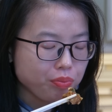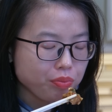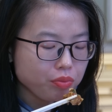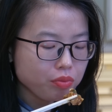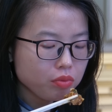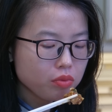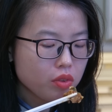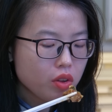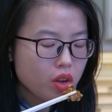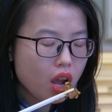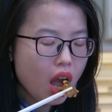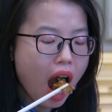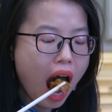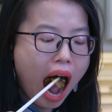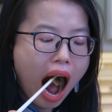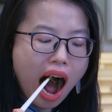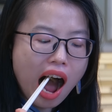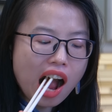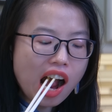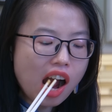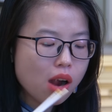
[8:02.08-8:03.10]
I can just
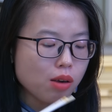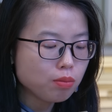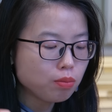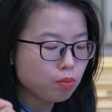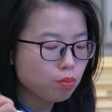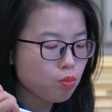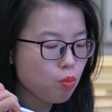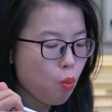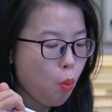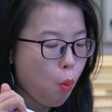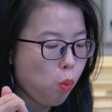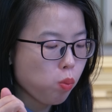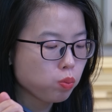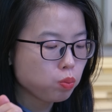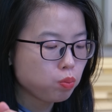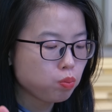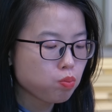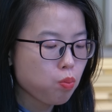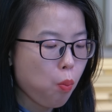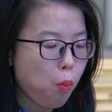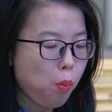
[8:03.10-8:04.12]
easily
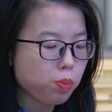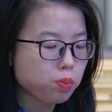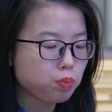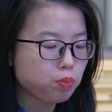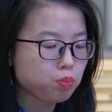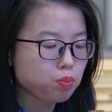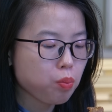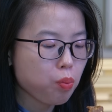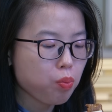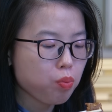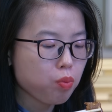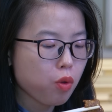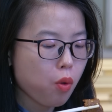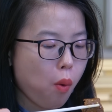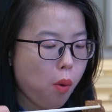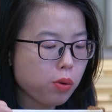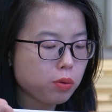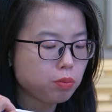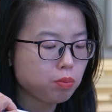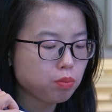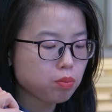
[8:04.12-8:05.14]
indulge in a few
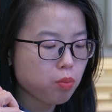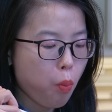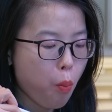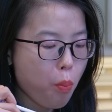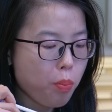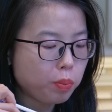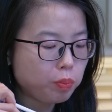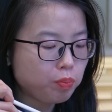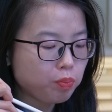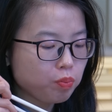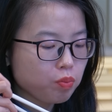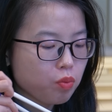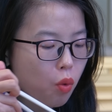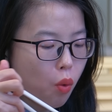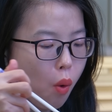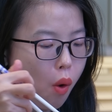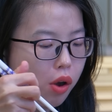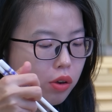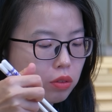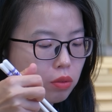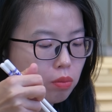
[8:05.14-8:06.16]
bowls of rice.
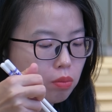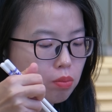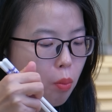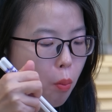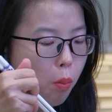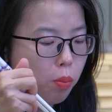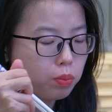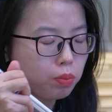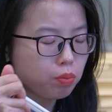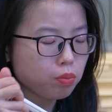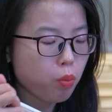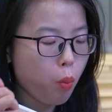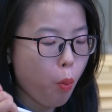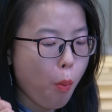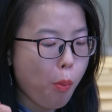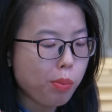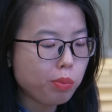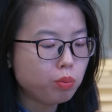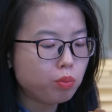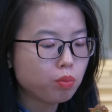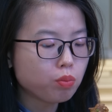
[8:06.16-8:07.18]
Mm. I hope
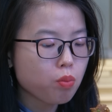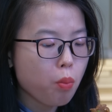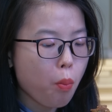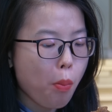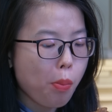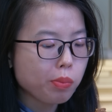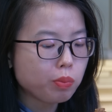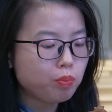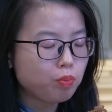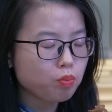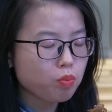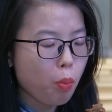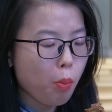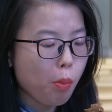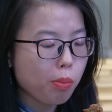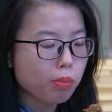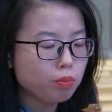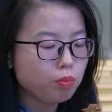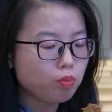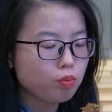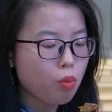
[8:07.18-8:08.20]
you give this a try
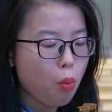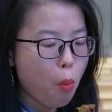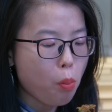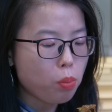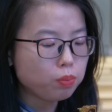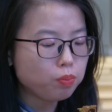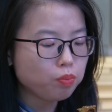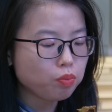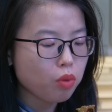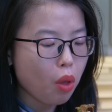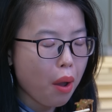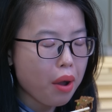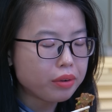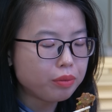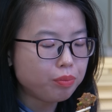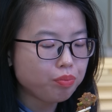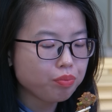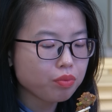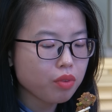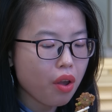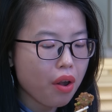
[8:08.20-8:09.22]
soon. As
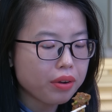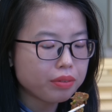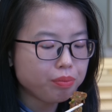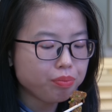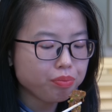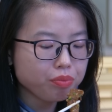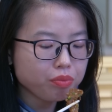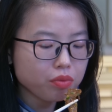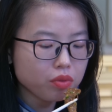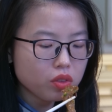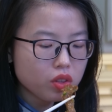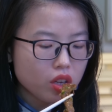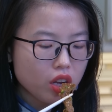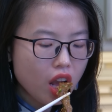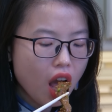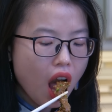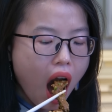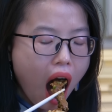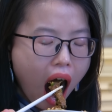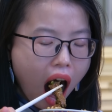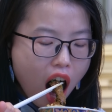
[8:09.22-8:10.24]
always, the
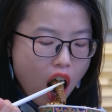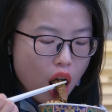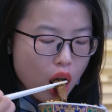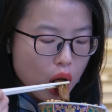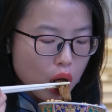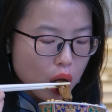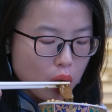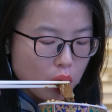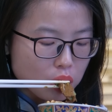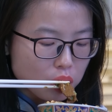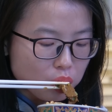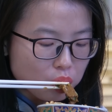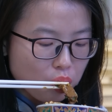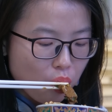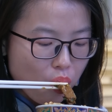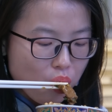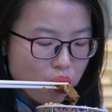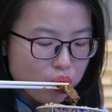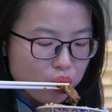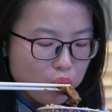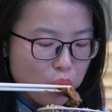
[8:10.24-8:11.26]
printable recipe
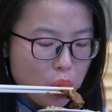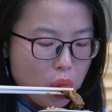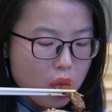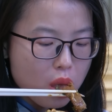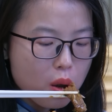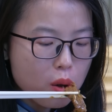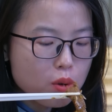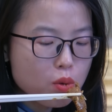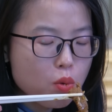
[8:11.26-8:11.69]
link is in the